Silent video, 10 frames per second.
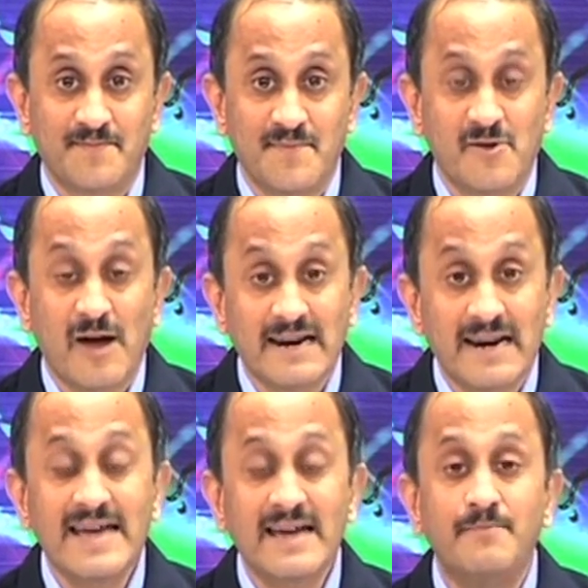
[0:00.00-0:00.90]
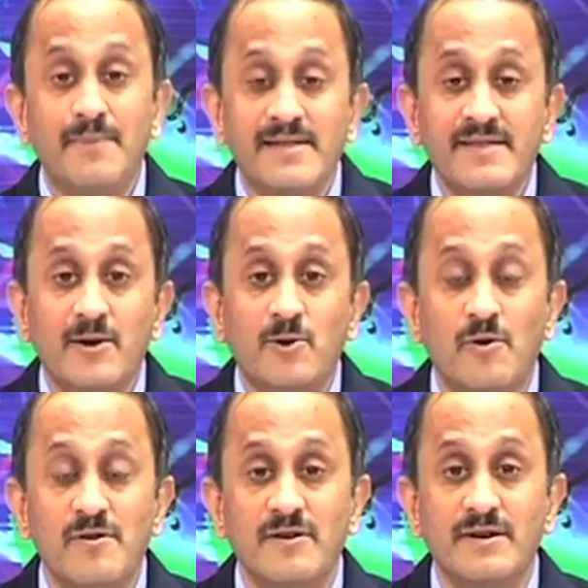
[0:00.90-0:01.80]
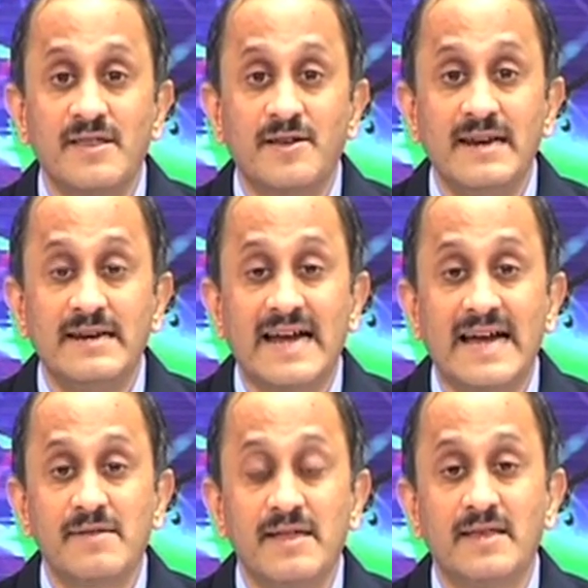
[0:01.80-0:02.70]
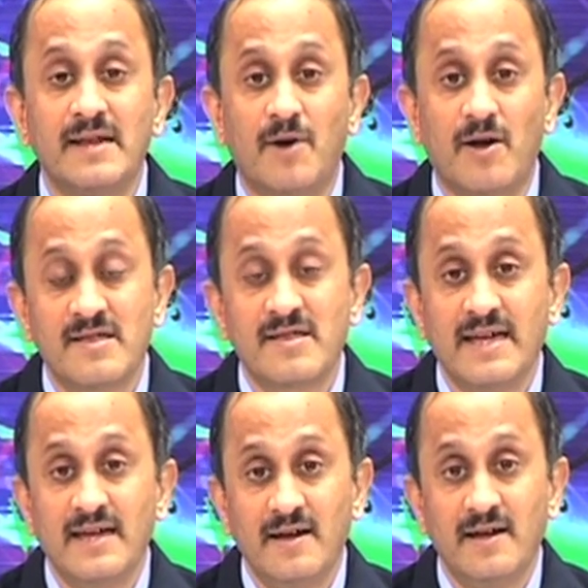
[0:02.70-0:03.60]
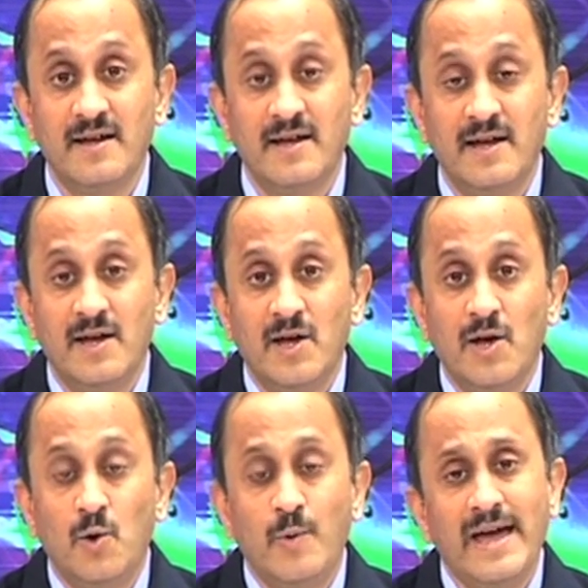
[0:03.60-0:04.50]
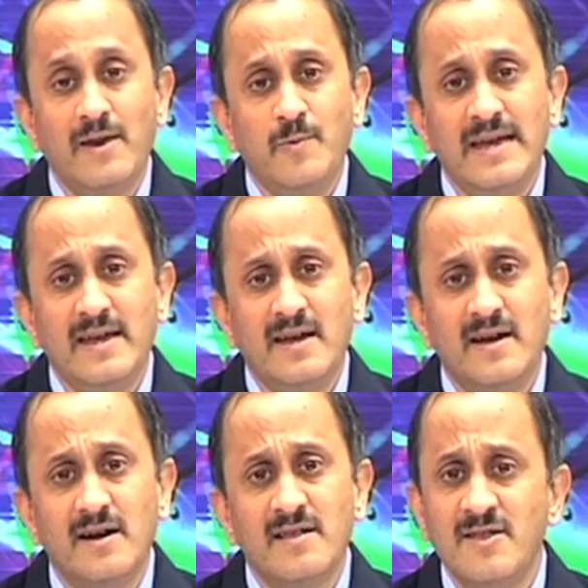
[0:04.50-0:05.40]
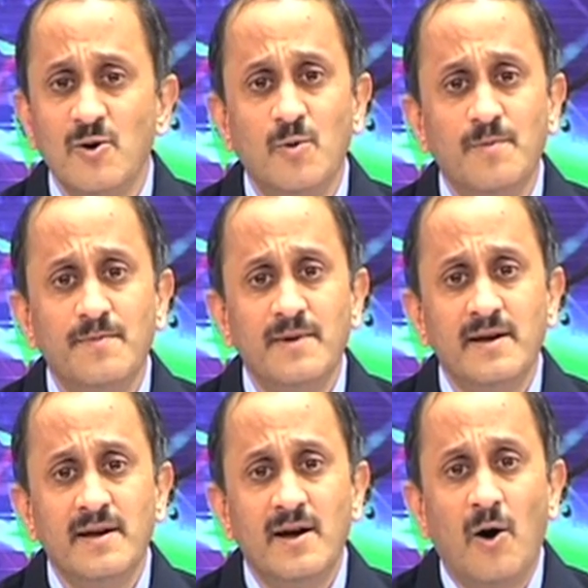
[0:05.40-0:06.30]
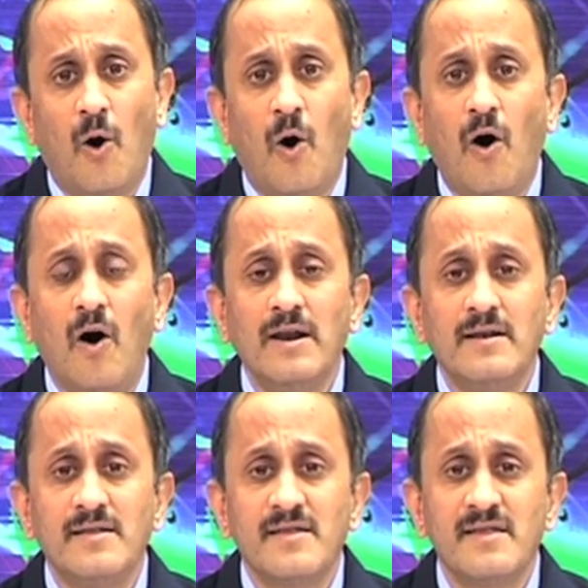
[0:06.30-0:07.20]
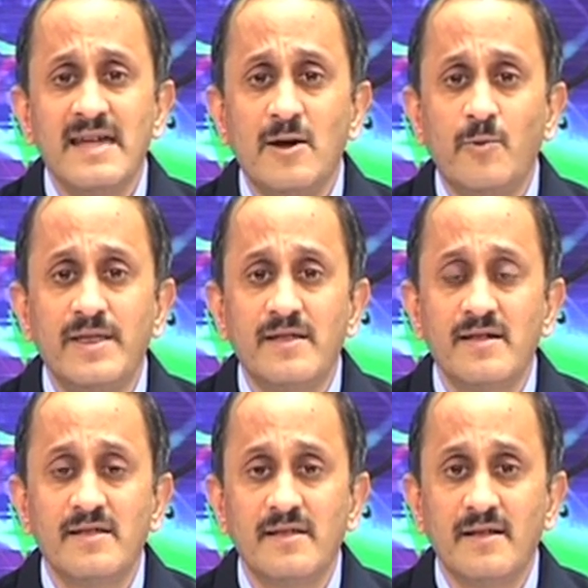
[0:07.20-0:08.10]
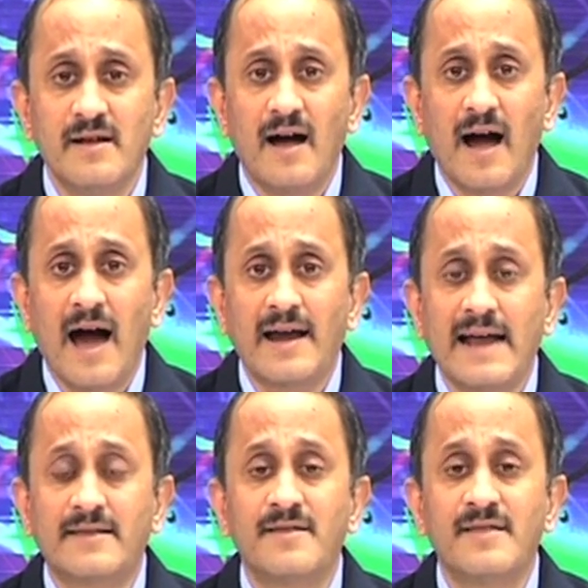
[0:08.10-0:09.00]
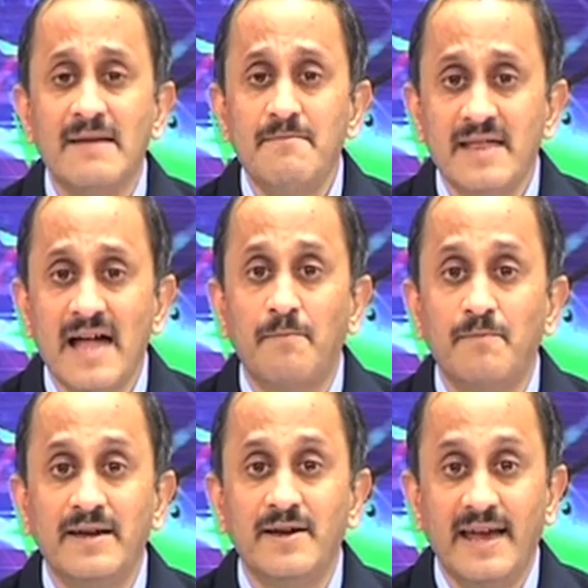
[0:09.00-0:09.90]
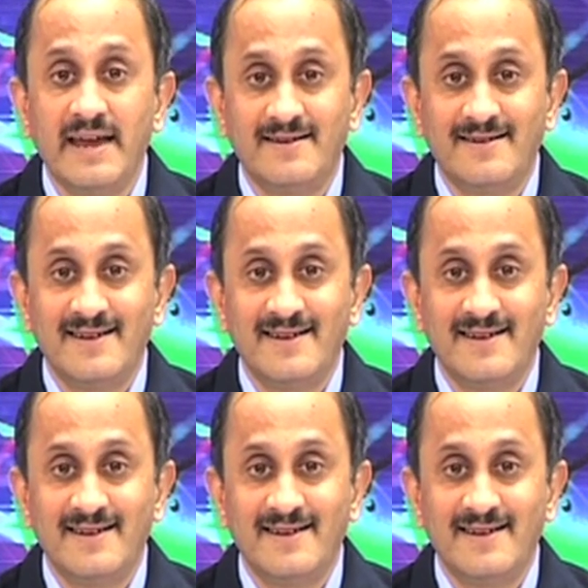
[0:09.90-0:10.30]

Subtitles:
So, unlike a basic course on discrete time signal processing, where we assume all sequences are at the same sampling rate,